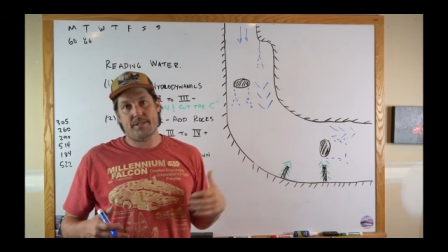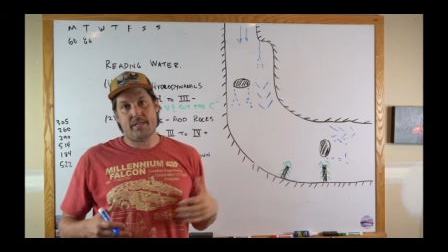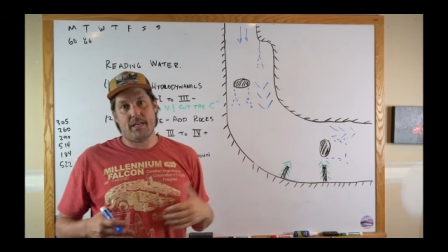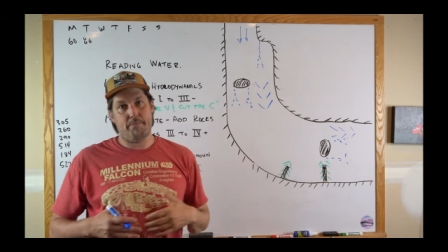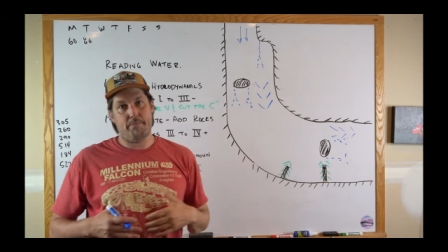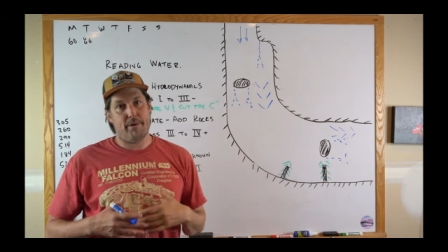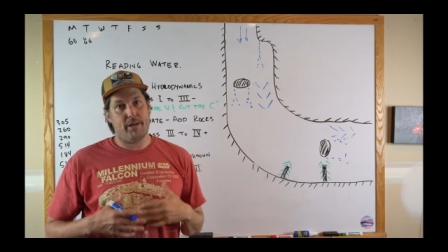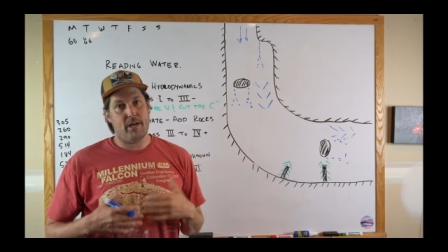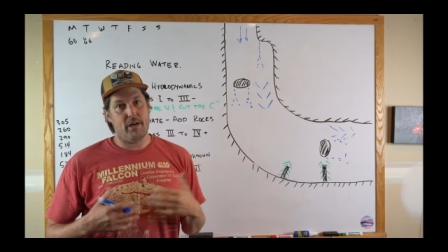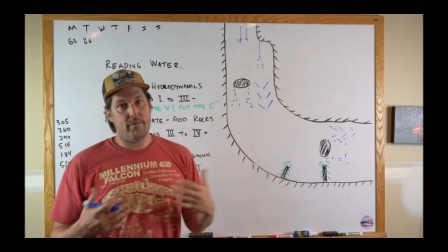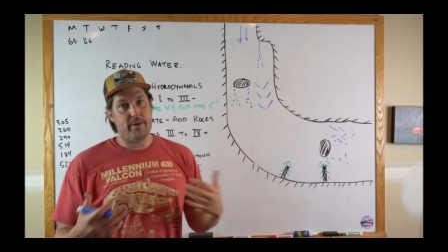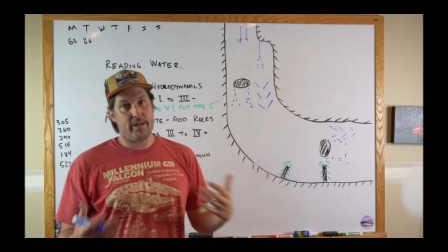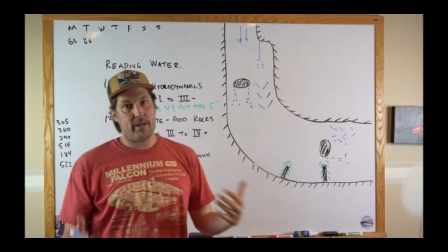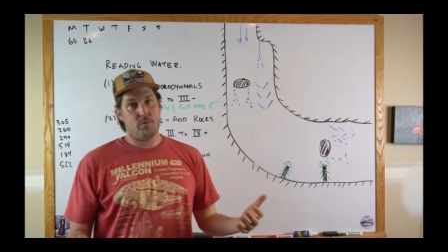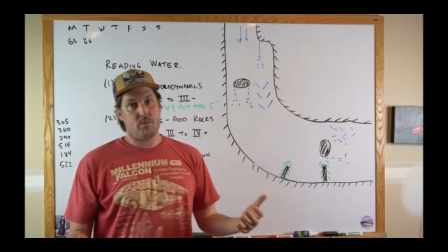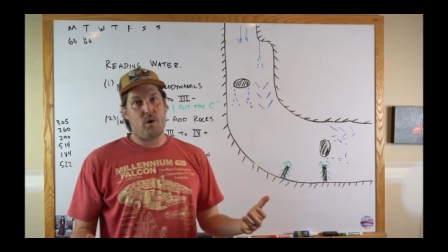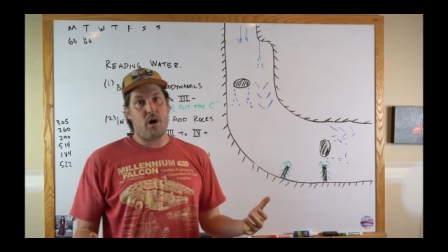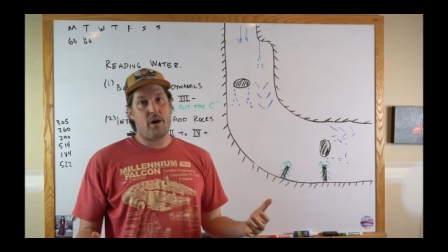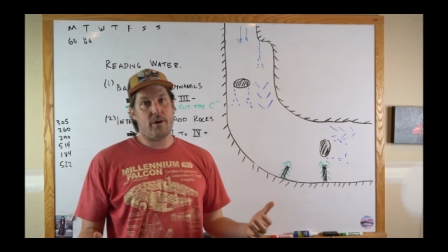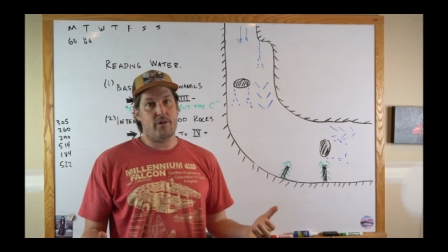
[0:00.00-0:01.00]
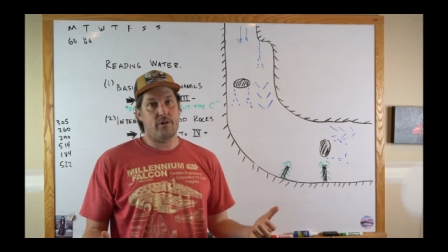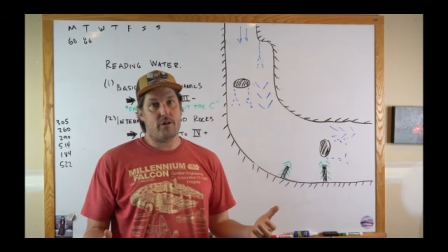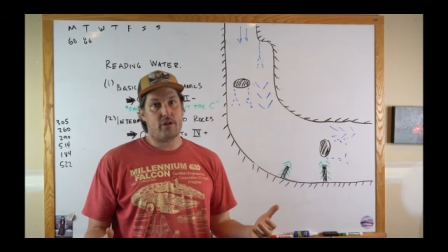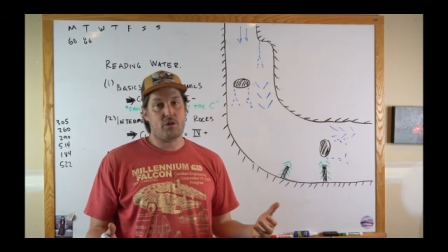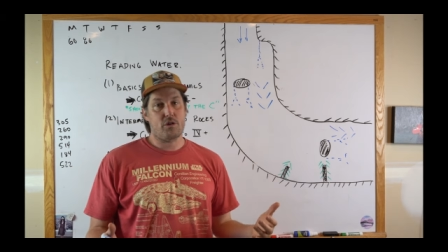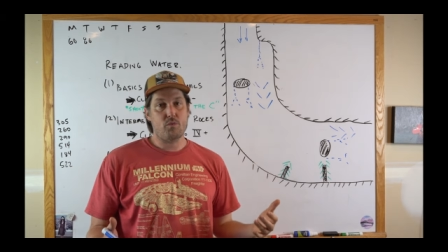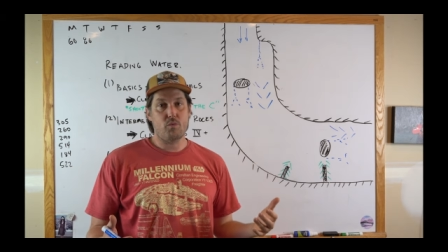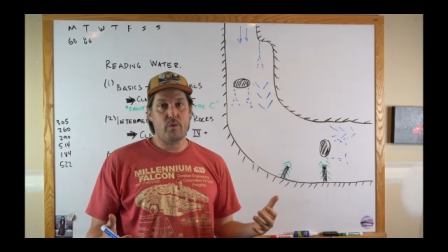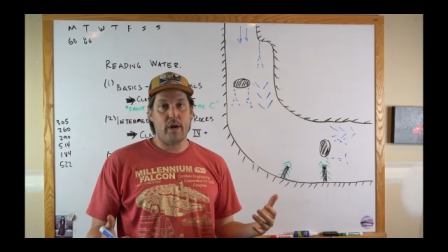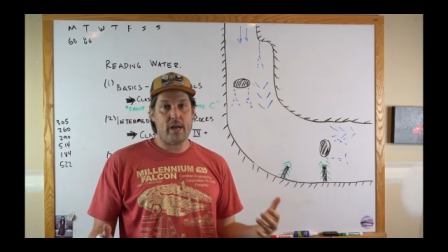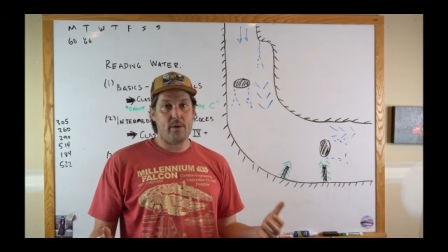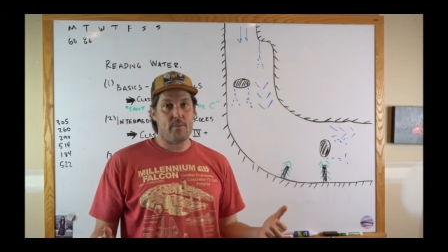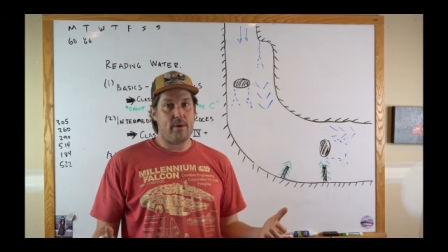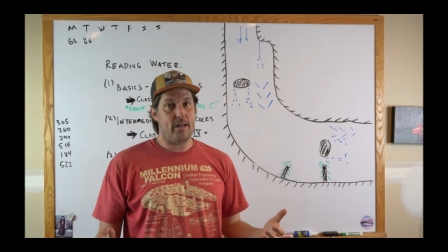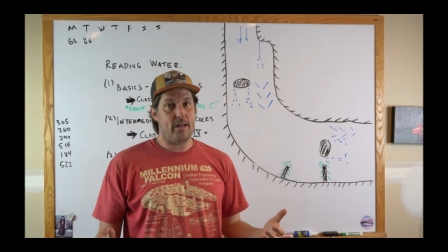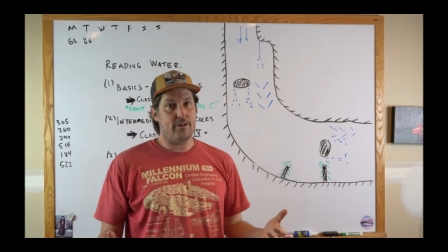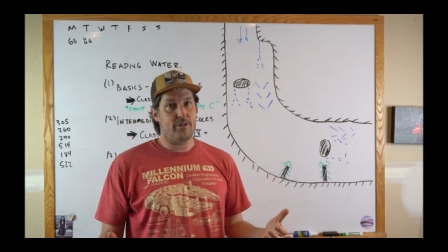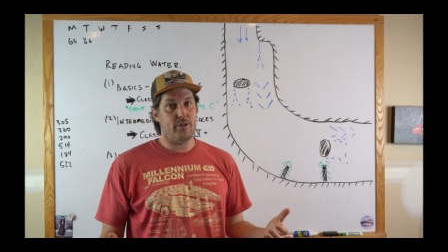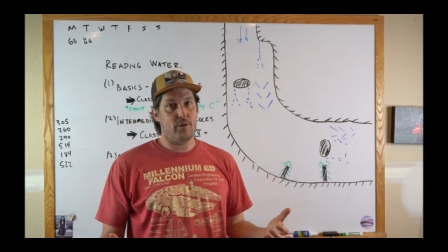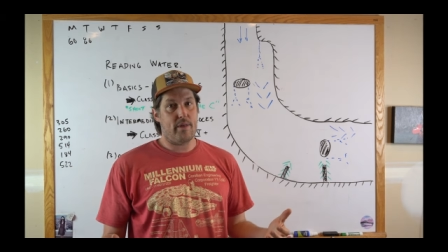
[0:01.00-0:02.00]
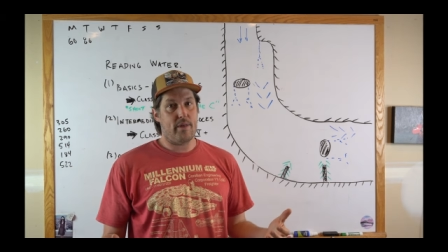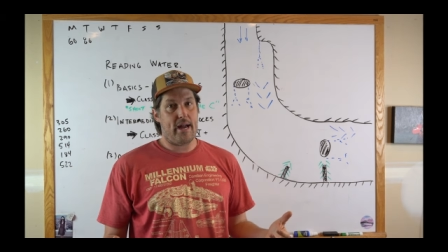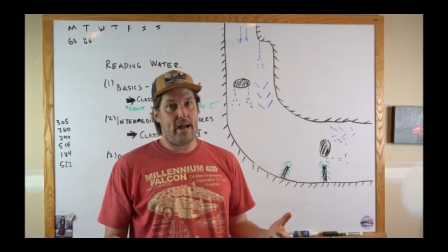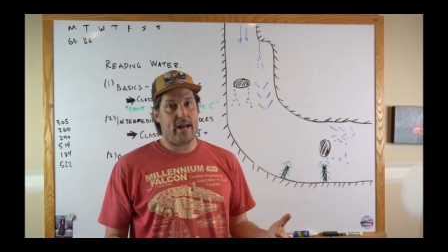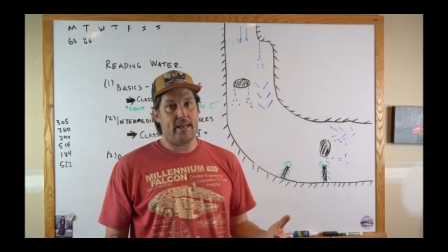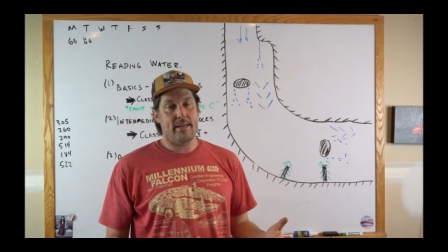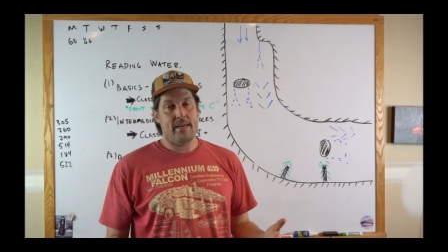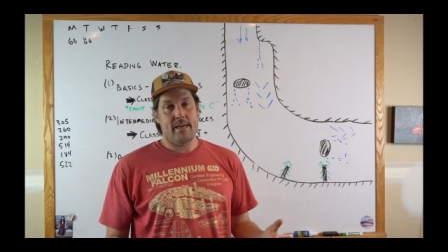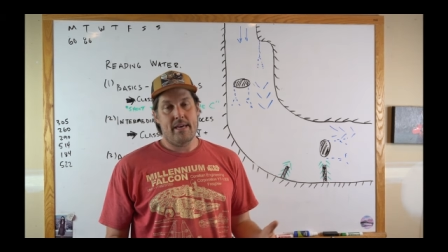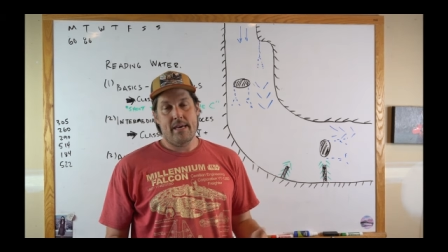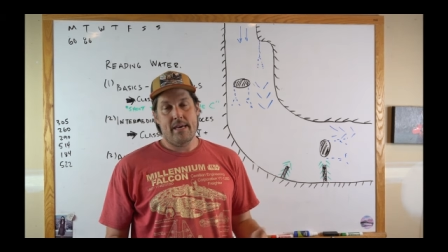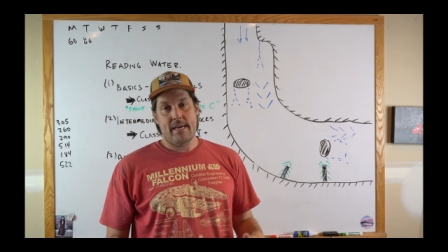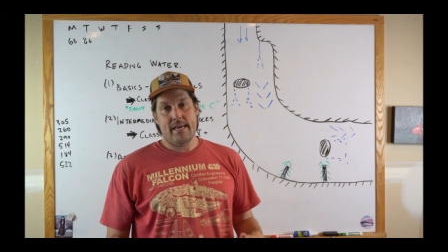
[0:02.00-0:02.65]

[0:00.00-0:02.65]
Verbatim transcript: to get better at reading water, a great way to do that